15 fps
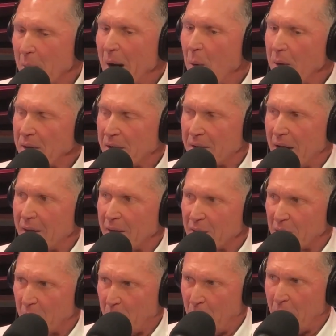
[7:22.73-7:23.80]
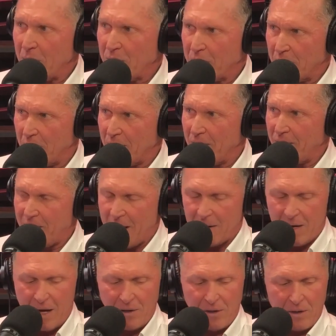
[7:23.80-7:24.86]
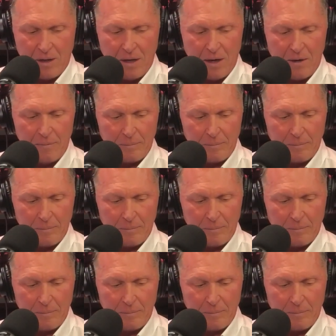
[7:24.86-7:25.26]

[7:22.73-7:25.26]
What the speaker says: but I want to set the spiritual foundation here.